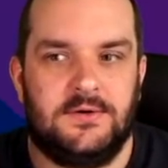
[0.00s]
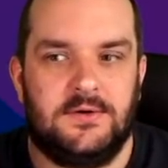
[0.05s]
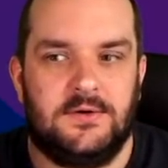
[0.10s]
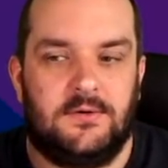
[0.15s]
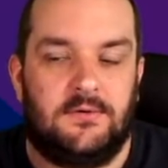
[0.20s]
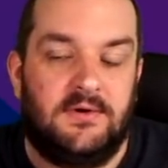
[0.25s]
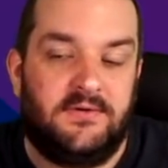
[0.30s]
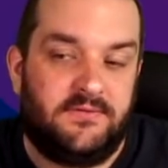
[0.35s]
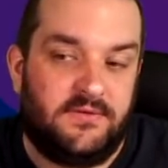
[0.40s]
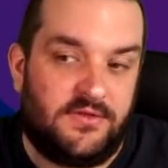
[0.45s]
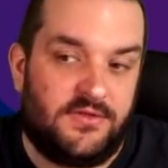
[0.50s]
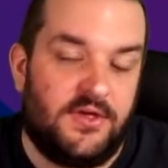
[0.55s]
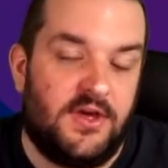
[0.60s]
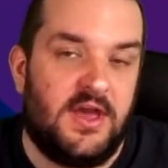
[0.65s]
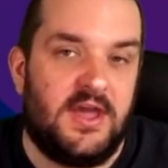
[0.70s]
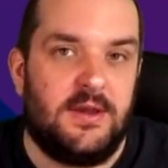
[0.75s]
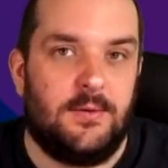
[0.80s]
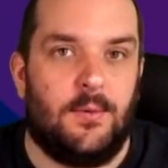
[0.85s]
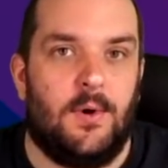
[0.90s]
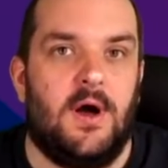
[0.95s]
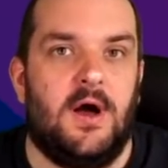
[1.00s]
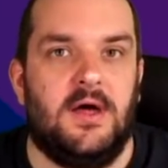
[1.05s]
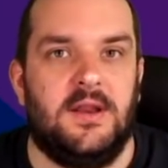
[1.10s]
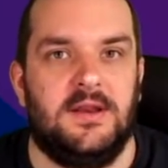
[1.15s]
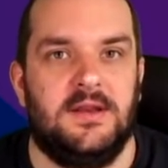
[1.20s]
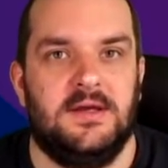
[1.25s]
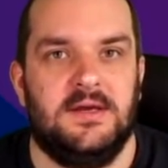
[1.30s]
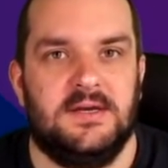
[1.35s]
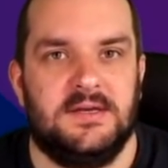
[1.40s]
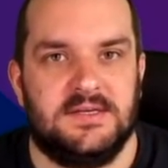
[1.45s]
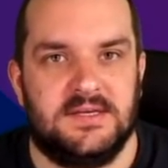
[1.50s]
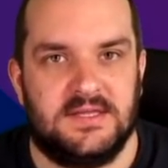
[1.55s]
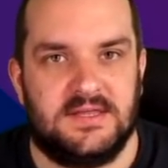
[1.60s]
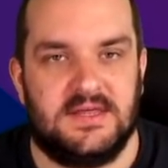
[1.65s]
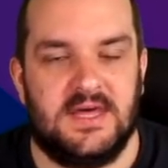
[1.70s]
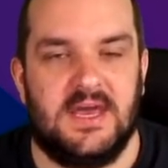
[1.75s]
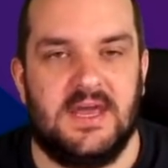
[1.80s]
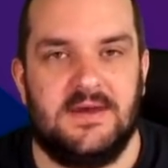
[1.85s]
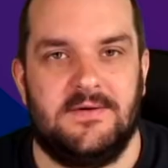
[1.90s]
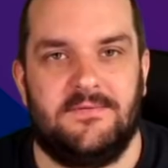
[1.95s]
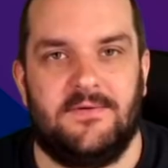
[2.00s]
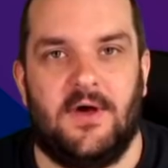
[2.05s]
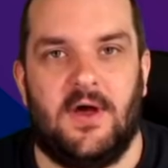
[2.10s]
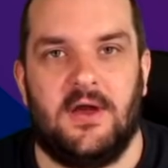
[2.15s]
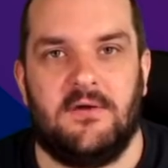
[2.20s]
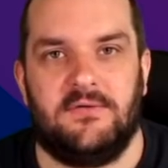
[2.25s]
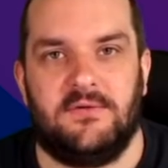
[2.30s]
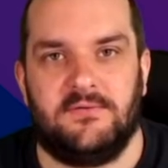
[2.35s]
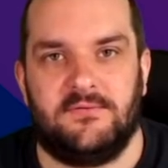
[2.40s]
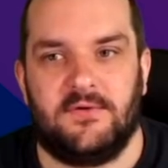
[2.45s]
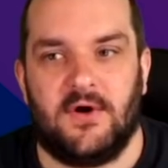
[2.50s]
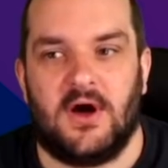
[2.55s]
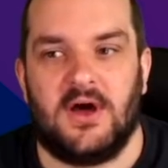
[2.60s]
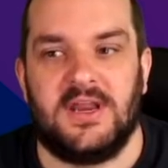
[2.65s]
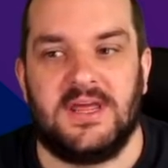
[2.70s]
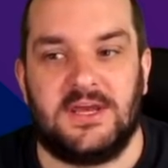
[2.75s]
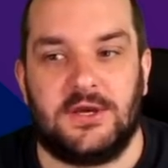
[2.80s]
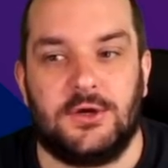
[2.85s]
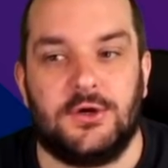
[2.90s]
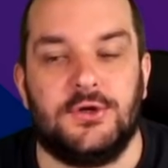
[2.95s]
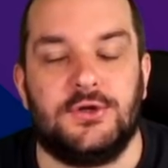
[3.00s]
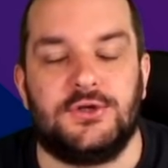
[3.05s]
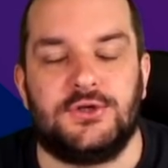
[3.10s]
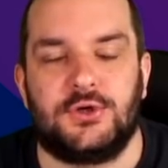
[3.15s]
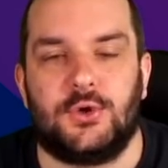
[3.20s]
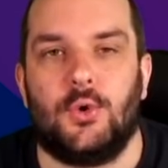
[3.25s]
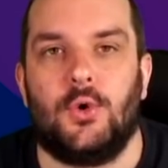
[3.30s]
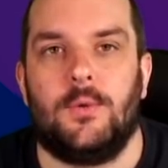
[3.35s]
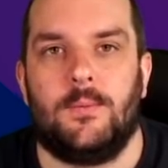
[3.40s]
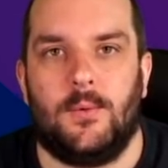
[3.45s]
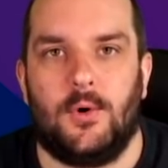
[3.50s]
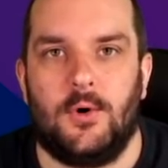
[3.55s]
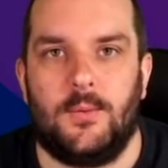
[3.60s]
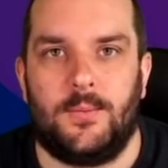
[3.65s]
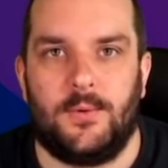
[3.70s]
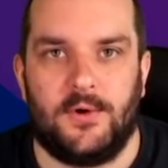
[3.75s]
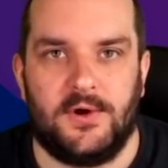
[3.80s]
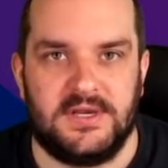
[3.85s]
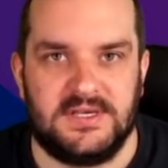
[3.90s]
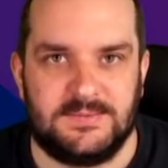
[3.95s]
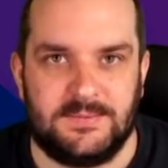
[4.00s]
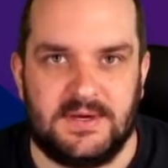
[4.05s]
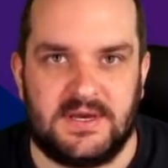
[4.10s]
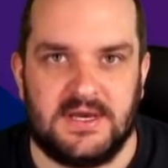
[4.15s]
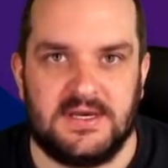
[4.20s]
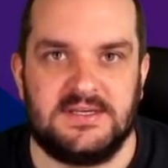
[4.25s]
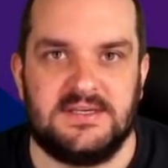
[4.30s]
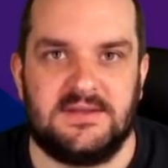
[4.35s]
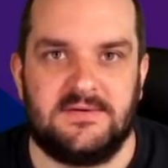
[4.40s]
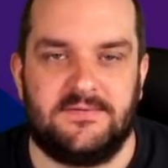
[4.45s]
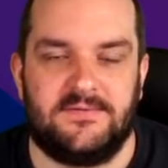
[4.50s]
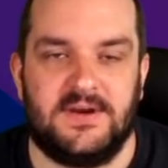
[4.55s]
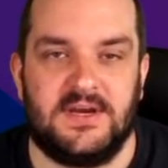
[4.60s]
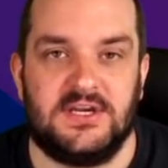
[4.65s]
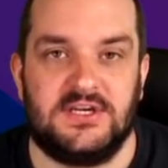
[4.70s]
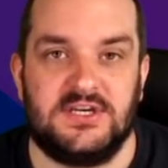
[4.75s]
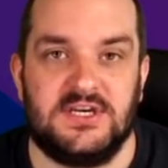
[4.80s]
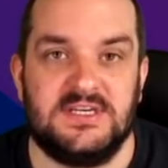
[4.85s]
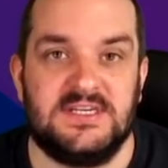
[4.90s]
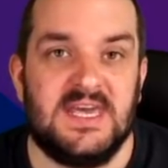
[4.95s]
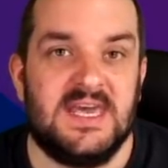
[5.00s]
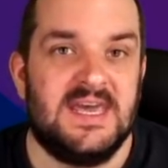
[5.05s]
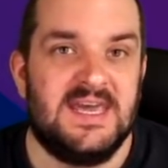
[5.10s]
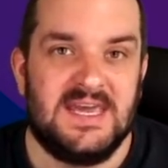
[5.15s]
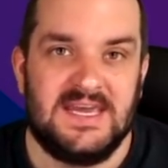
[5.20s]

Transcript: or even 31 to 35 that Vardy could score more points because of the fixtures.